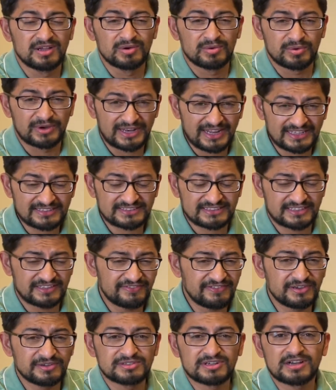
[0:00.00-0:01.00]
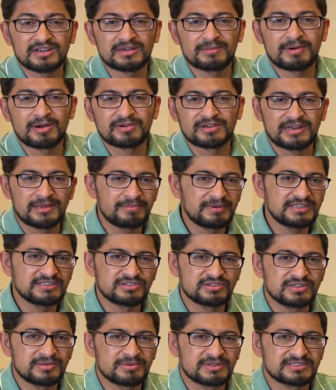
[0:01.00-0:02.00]
Whereas if you talk about Nepalese
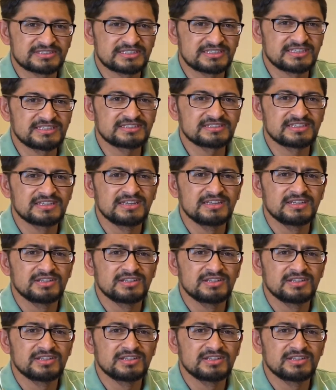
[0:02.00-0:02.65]
universities,